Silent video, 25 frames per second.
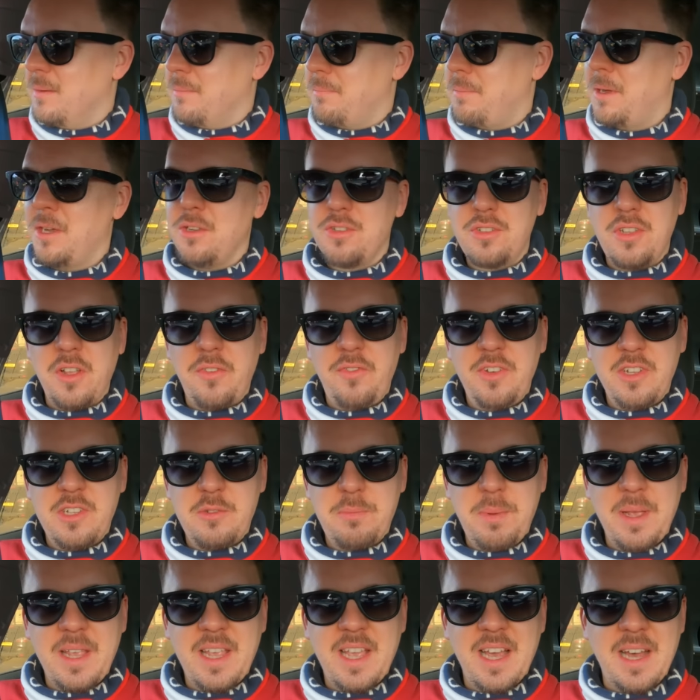post office
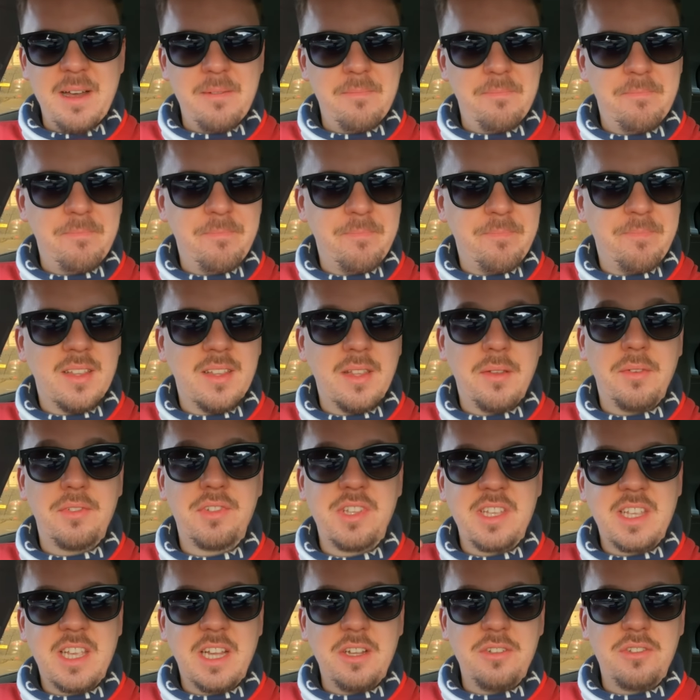pick up, and
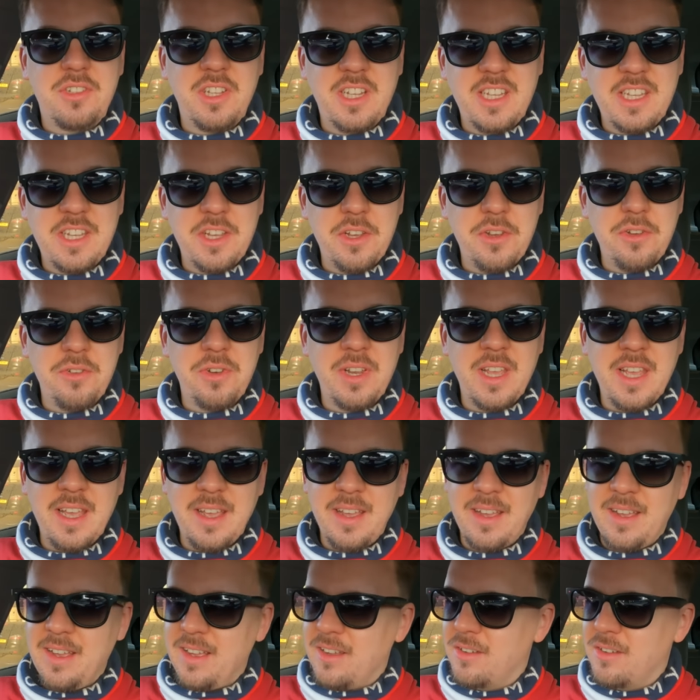obviously go to the unit.